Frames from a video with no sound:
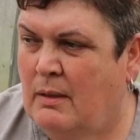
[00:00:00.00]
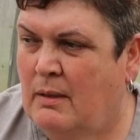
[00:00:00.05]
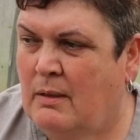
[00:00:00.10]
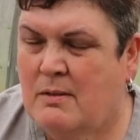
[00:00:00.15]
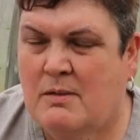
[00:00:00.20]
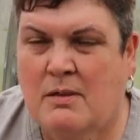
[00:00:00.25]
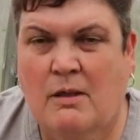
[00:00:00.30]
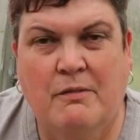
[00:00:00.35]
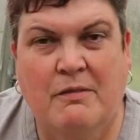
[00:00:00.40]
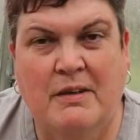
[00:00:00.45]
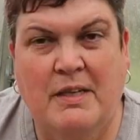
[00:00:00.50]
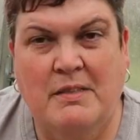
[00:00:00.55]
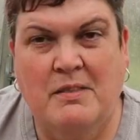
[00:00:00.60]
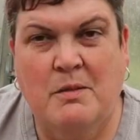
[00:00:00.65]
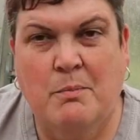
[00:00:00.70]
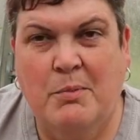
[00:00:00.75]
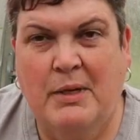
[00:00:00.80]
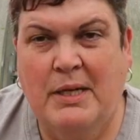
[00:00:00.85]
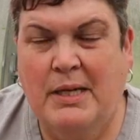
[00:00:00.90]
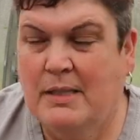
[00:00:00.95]
So I've had to
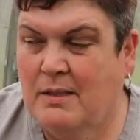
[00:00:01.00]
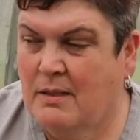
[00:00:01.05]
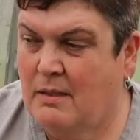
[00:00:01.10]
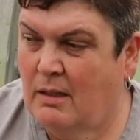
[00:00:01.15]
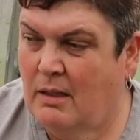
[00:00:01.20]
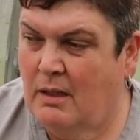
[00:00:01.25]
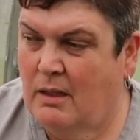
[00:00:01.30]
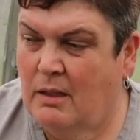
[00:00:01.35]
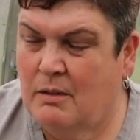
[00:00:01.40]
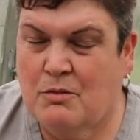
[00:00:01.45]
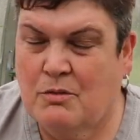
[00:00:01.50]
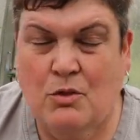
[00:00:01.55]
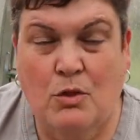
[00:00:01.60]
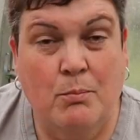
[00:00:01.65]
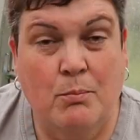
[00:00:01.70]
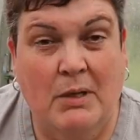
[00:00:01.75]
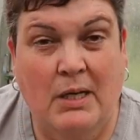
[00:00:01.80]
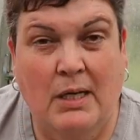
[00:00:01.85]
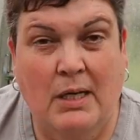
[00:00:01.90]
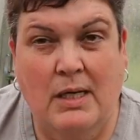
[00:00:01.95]
bring 2
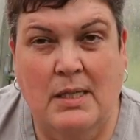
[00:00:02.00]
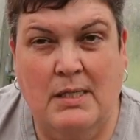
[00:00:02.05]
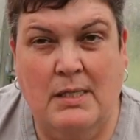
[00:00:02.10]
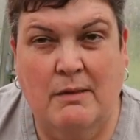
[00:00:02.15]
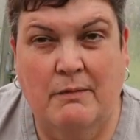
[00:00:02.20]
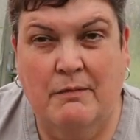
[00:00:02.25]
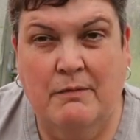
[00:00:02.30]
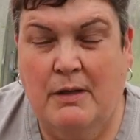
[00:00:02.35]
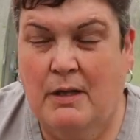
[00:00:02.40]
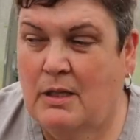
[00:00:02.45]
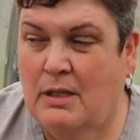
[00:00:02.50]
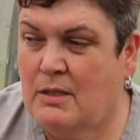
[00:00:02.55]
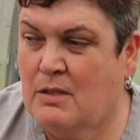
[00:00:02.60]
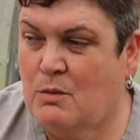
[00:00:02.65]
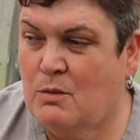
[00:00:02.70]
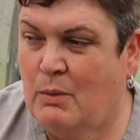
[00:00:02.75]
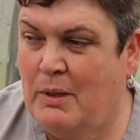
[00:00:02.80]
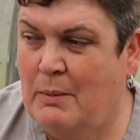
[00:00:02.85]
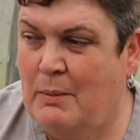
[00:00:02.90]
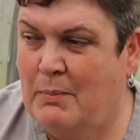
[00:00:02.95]
buckets of
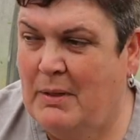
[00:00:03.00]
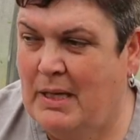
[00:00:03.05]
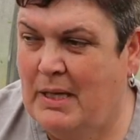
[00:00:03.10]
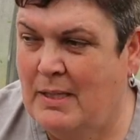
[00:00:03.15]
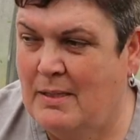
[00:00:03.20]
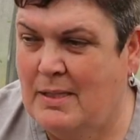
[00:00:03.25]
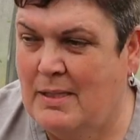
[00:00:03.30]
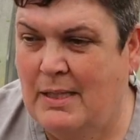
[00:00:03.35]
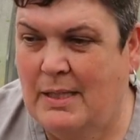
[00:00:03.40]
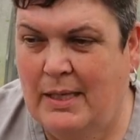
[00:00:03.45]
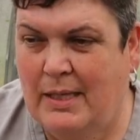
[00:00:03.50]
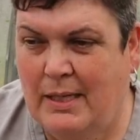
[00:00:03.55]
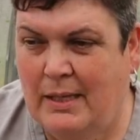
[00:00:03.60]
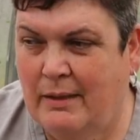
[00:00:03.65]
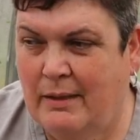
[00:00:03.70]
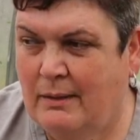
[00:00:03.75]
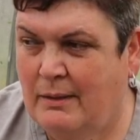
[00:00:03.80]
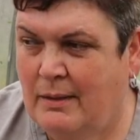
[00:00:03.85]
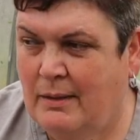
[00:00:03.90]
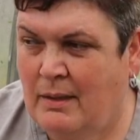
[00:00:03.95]
sweet peas in
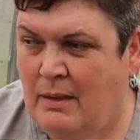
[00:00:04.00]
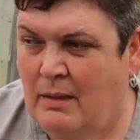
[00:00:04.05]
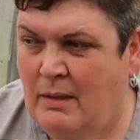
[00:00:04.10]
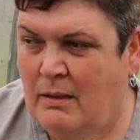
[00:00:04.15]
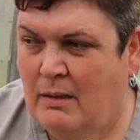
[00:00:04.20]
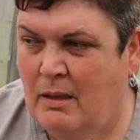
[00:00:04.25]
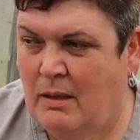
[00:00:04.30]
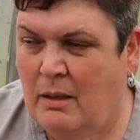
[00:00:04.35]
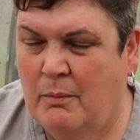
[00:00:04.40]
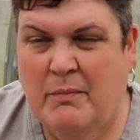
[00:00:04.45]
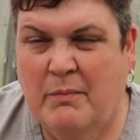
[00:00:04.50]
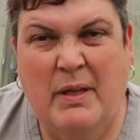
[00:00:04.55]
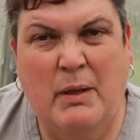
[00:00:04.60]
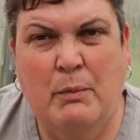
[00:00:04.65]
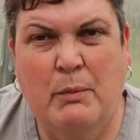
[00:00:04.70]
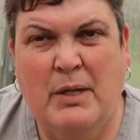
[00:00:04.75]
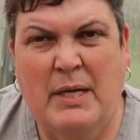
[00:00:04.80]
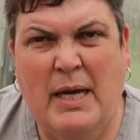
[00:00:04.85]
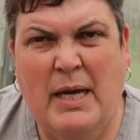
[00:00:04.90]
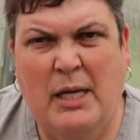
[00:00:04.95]
here. They
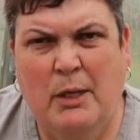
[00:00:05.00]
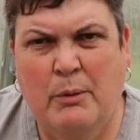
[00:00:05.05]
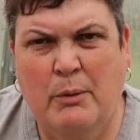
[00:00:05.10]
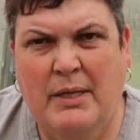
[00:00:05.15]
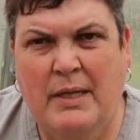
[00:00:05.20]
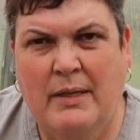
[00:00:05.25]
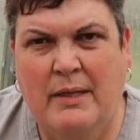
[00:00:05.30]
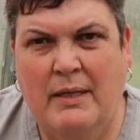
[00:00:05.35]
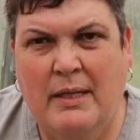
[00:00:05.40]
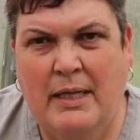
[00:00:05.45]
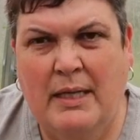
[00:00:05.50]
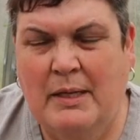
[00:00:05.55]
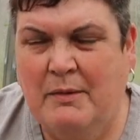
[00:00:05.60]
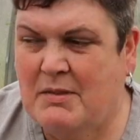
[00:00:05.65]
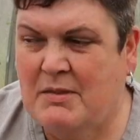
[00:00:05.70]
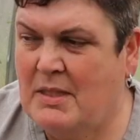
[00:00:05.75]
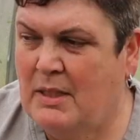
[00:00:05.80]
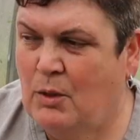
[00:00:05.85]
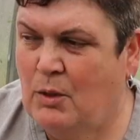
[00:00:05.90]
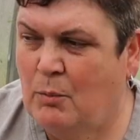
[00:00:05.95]
were yellowing at the
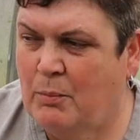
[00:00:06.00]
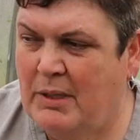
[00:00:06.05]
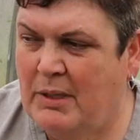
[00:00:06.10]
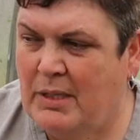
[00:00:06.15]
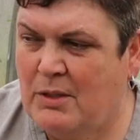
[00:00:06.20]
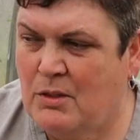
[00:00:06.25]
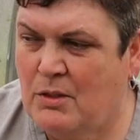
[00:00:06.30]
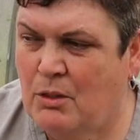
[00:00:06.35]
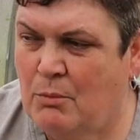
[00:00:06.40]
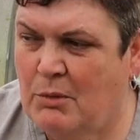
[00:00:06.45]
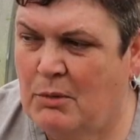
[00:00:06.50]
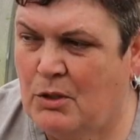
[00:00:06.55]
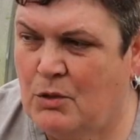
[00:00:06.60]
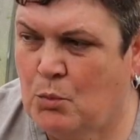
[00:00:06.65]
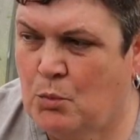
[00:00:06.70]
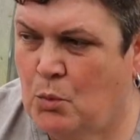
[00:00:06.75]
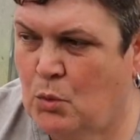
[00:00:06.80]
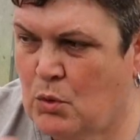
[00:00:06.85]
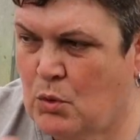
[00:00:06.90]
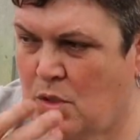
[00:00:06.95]
leaves a little bit, too
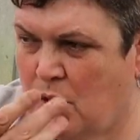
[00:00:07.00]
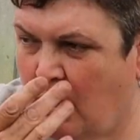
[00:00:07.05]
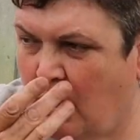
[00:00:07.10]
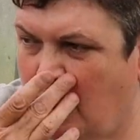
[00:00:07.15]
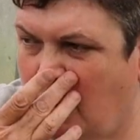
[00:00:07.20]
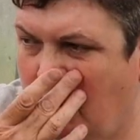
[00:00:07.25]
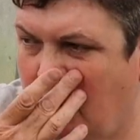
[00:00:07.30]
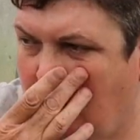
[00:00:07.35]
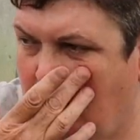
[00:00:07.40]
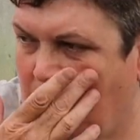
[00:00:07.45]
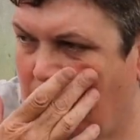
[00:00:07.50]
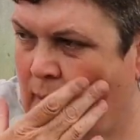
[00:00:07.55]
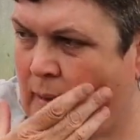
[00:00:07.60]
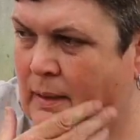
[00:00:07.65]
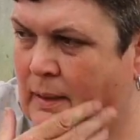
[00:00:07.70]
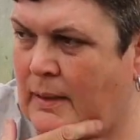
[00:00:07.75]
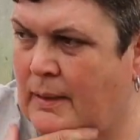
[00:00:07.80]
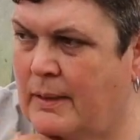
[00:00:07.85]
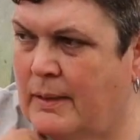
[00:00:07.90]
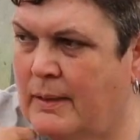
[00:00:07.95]
much water,
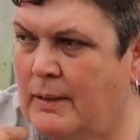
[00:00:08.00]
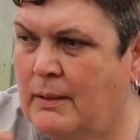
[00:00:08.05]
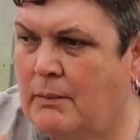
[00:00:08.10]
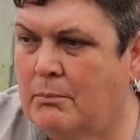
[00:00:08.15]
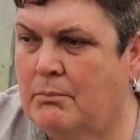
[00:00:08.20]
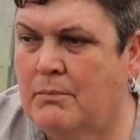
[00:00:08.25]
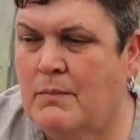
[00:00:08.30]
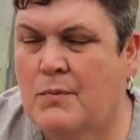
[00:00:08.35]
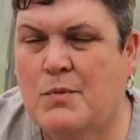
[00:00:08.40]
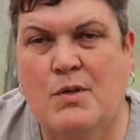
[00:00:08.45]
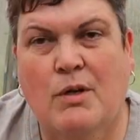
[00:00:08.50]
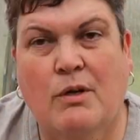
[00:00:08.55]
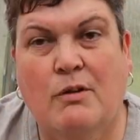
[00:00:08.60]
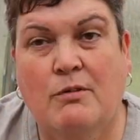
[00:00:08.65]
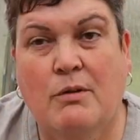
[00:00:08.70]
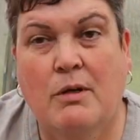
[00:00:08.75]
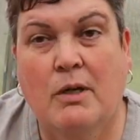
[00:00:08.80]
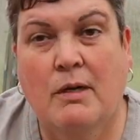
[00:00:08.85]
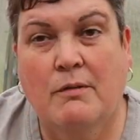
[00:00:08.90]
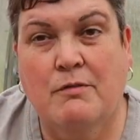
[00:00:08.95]
and
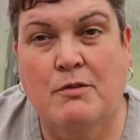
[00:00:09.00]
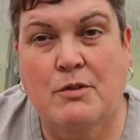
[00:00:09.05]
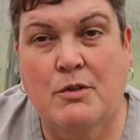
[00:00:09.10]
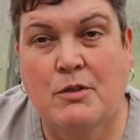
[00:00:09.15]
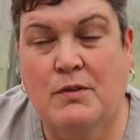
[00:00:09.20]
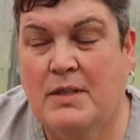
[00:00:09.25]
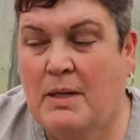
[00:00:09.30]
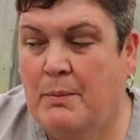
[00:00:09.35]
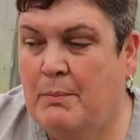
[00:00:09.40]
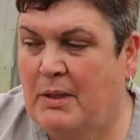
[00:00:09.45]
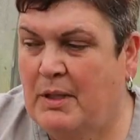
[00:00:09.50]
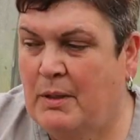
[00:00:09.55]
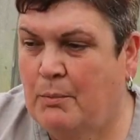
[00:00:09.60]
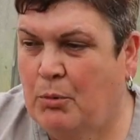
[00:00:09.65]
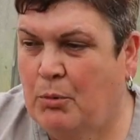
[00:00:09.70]
so I've stood them in the